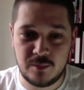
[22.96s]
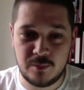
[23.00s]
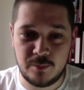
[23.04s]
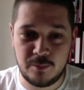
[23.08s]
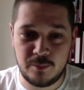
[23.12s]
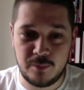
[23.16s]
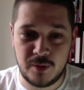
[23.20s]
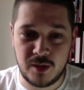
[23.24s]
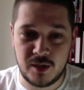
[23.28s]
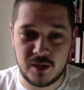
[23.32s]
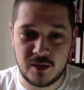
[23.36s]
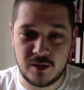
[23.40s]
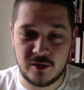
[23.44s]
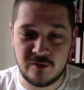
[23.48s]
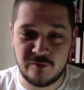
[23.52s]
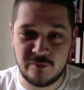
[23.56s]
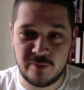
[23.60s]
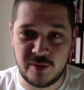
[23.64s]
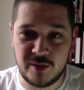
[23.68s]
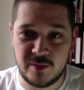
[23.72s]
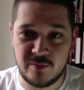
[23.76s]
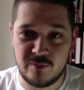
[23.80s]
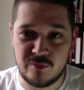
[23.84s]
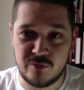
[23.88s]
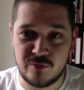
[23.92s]
but I've
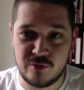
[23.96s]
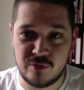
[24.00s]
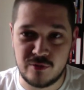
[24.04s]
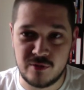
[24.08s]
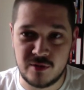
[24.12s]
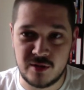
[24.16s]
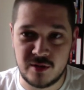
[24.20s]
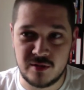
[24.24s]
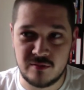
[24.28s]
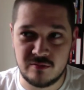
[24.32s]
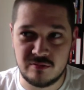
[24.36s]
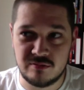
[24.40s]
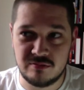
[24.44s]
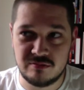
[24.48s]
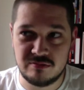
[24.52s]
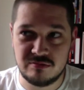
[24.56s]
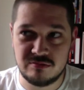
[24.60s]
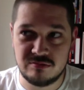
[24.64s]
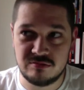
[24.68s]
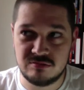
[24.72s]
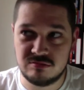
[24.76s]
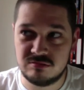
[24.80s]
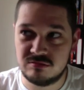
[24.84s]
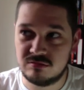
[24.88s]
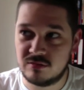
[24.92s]
been brewing,
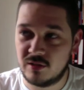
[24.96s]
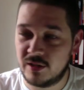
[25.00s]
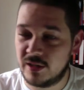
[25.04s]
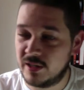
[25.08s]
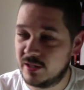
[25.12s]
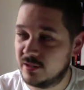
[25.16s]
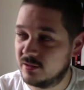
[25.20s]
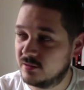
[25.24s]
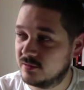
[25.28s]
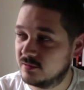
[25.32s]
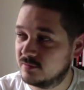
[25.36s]
I